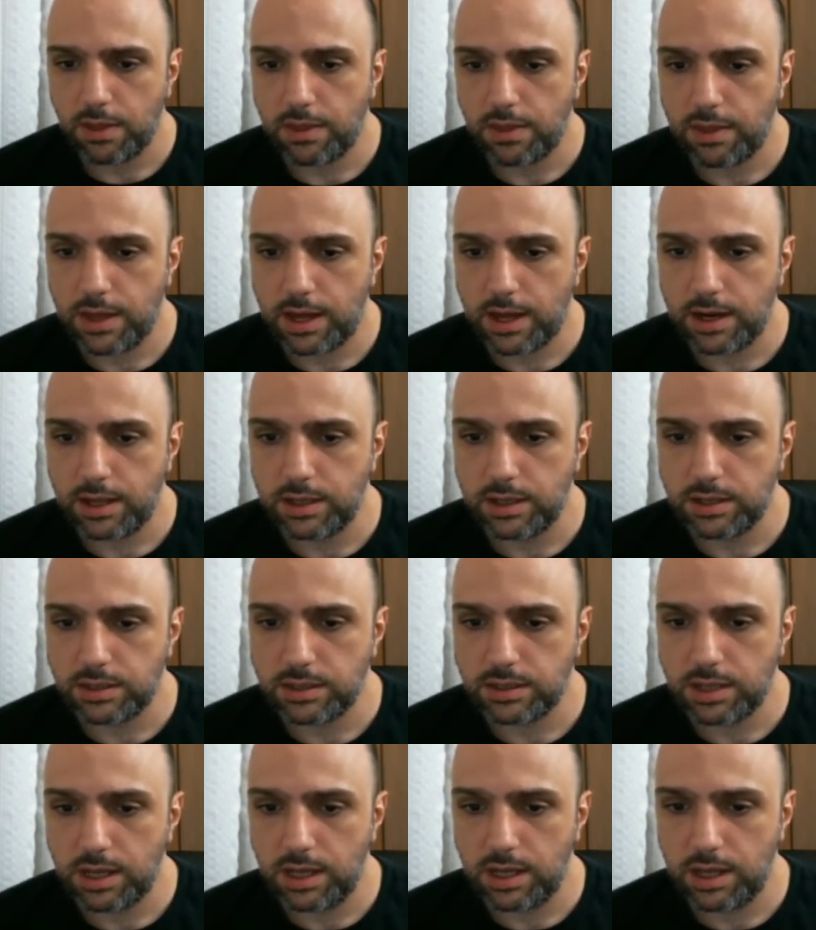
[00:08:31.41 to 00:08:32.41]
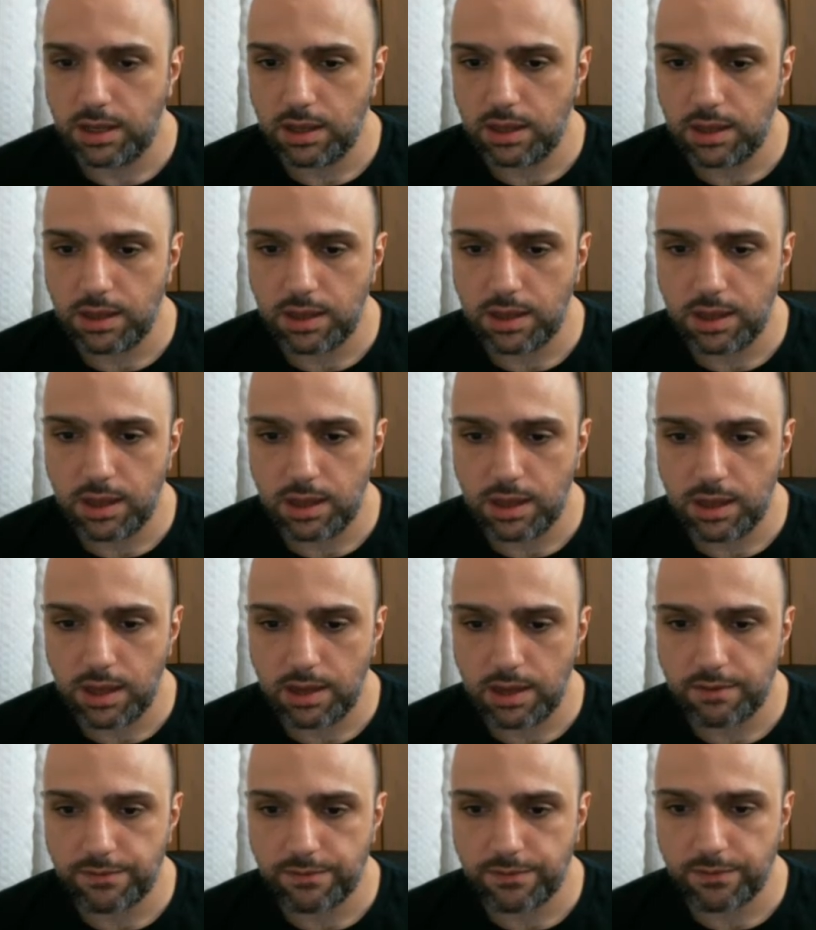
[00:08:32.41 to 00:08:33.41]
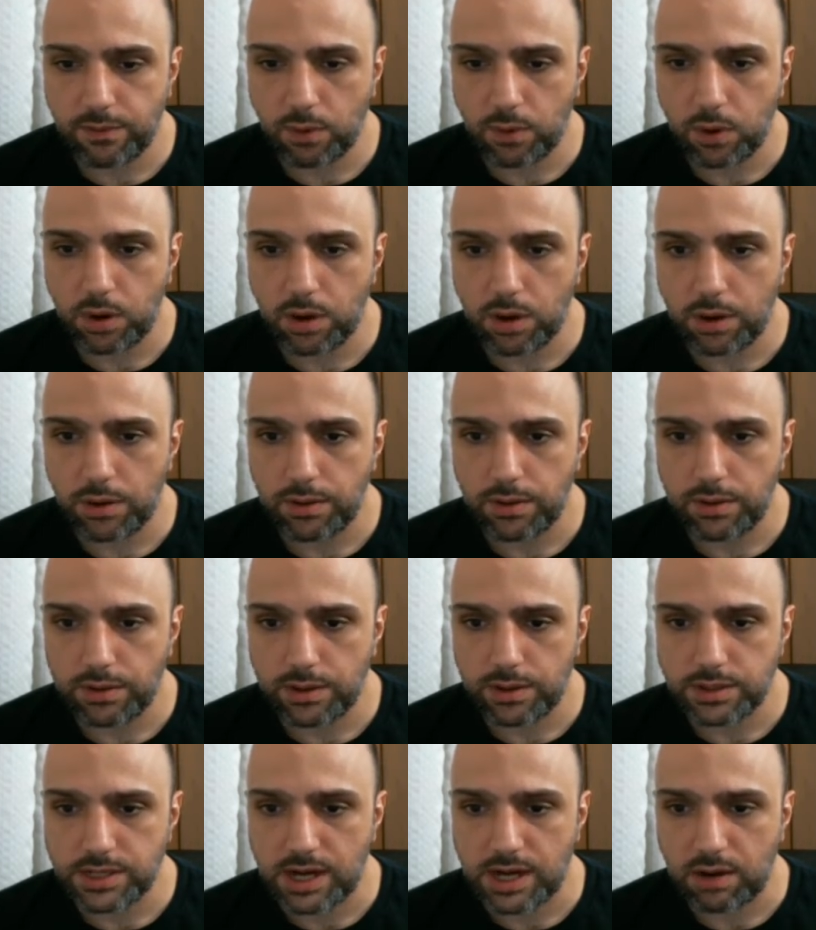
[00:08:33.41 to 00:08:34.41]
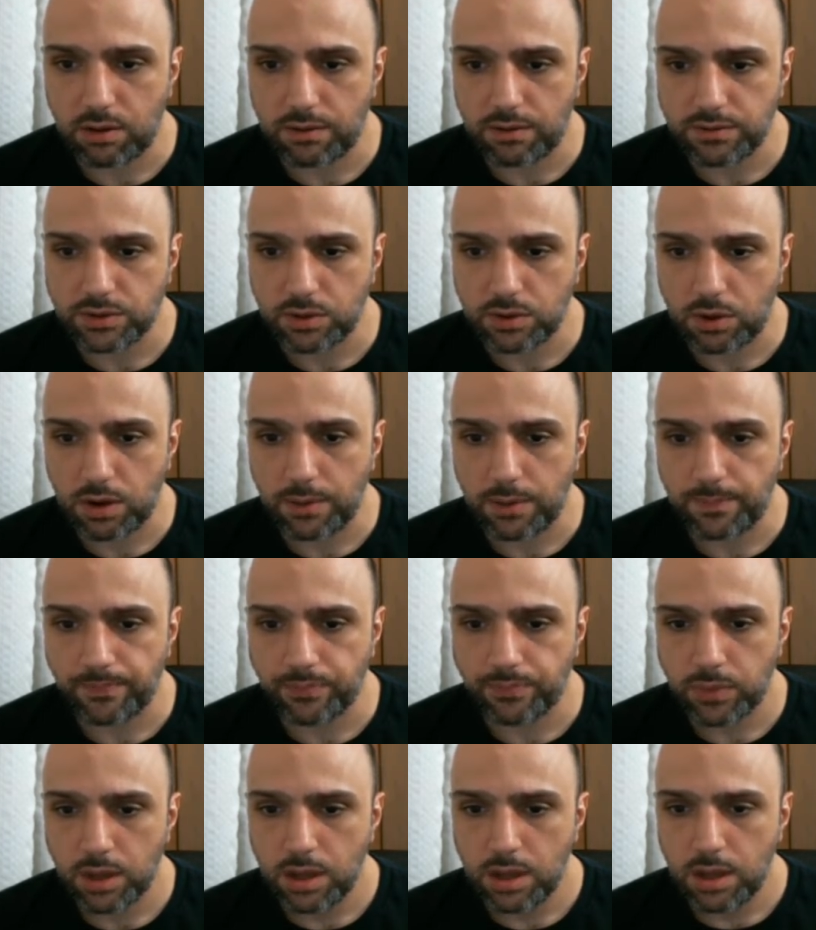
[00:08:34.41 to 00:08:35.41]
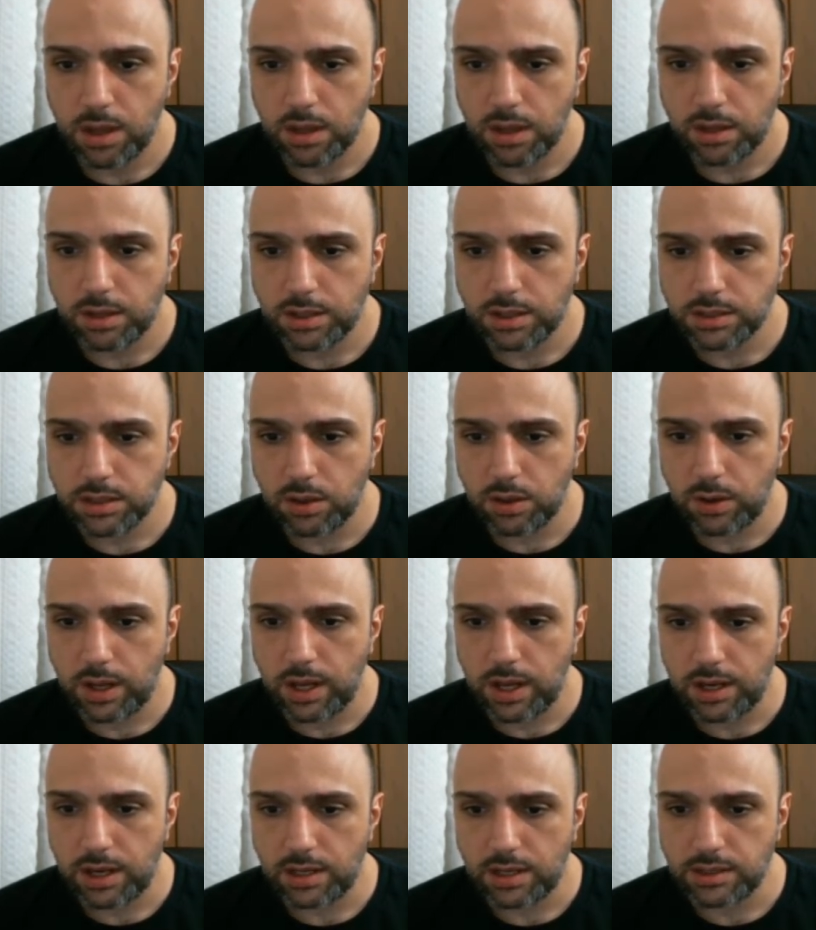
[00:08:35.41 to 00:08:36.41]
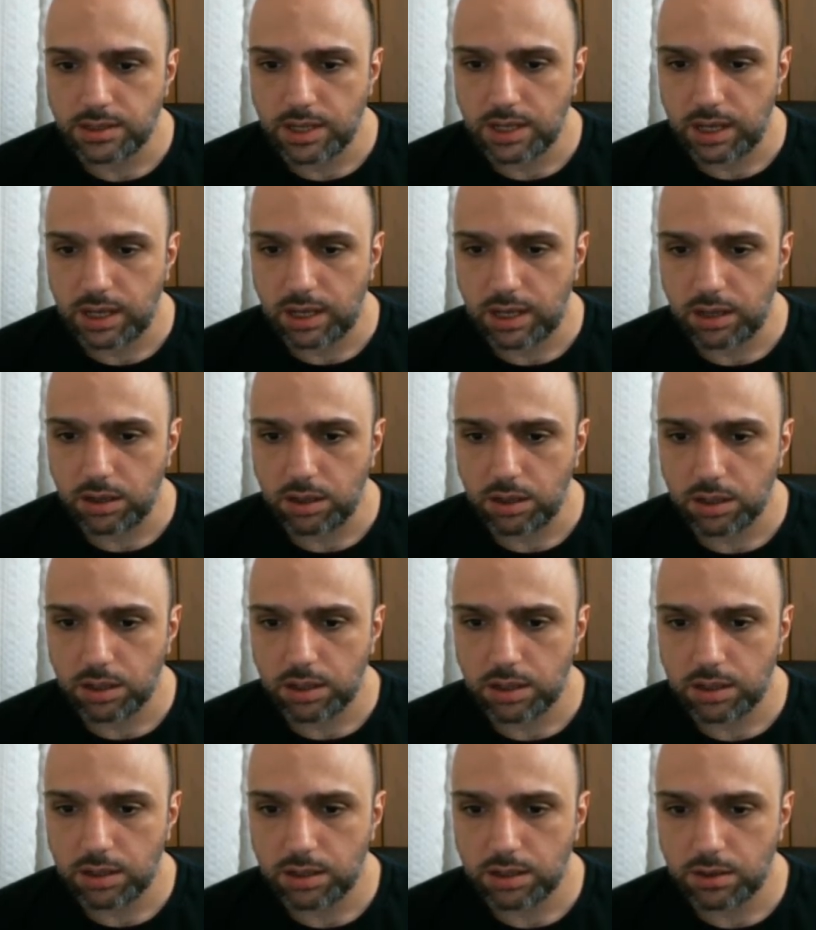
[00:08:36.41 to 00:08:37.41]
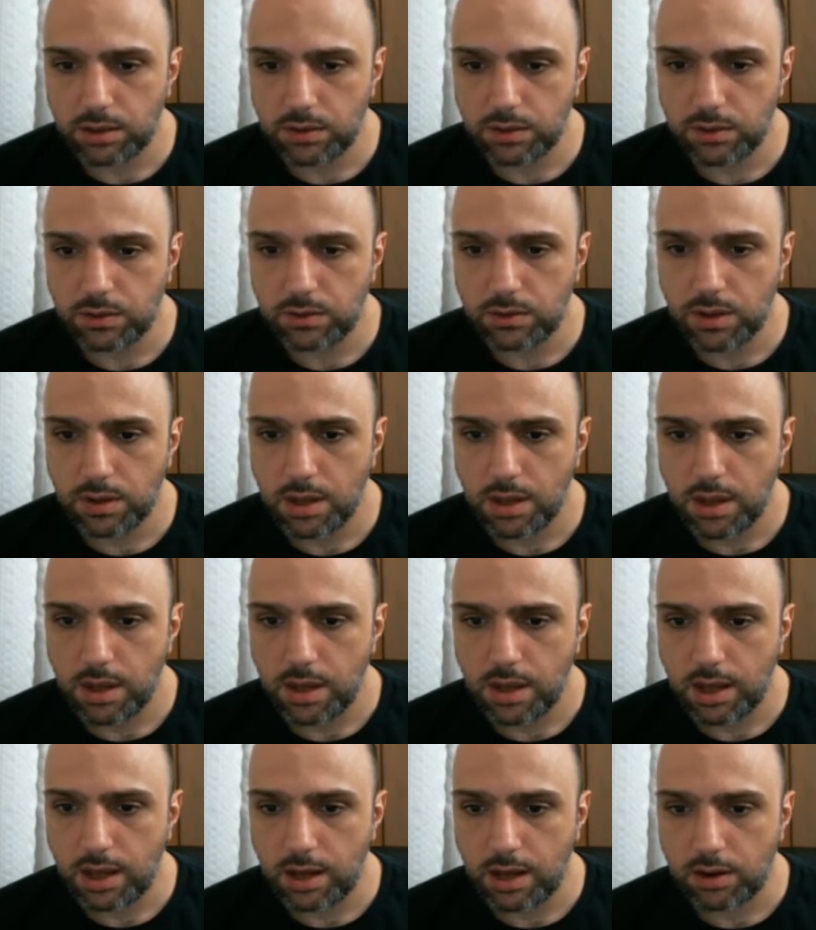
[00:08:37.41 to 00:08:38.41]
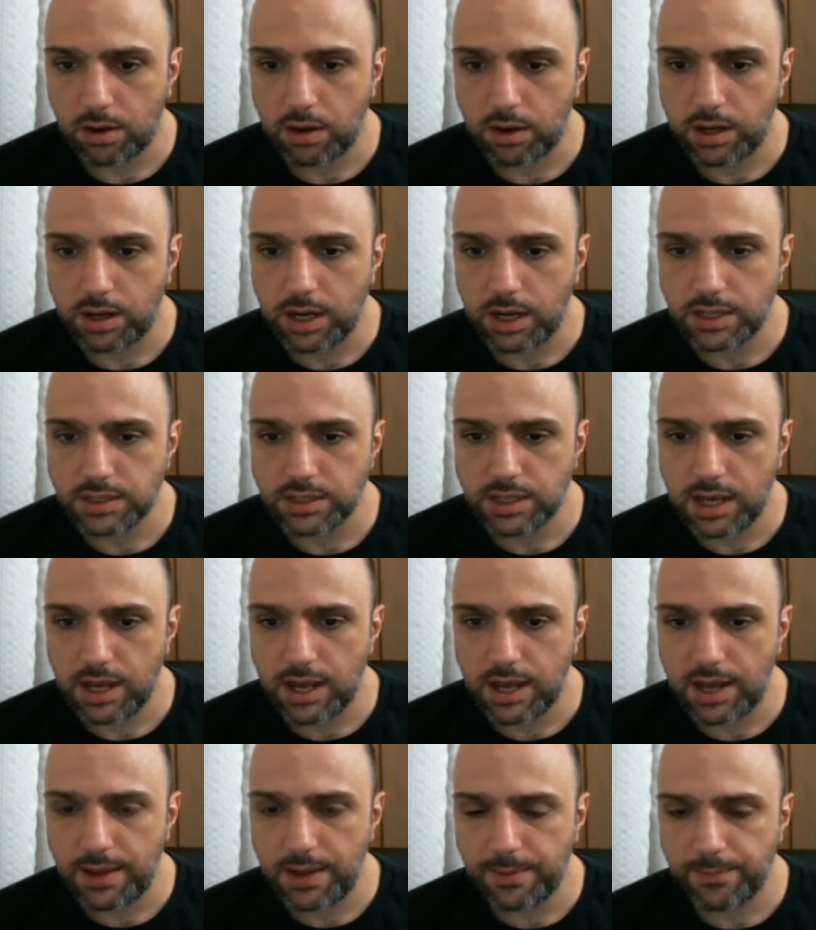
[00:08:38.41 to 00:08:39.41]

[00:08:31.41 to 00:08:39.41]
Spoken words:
That is it for Tower of Sauron. Let's go ahead and take a look at our next guy.